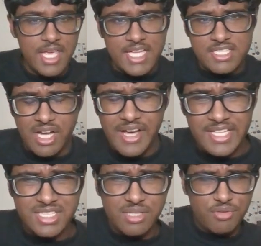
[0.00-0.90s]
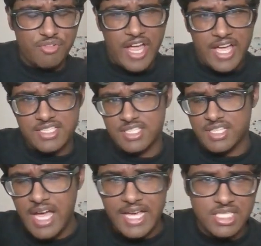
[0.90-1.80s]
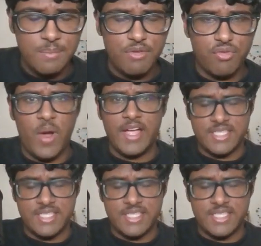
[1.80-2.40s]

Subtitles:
it's not asking me for X, it's not asking me for Y,